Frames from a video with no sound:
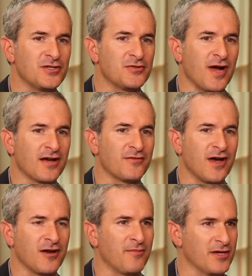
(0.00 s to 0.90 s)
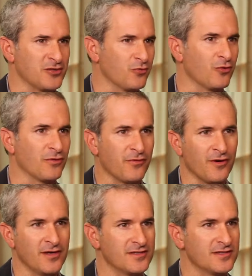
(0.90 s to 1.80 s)
track of kind of major war
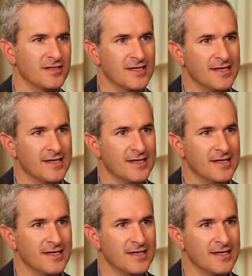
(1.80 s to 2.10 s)
fronts.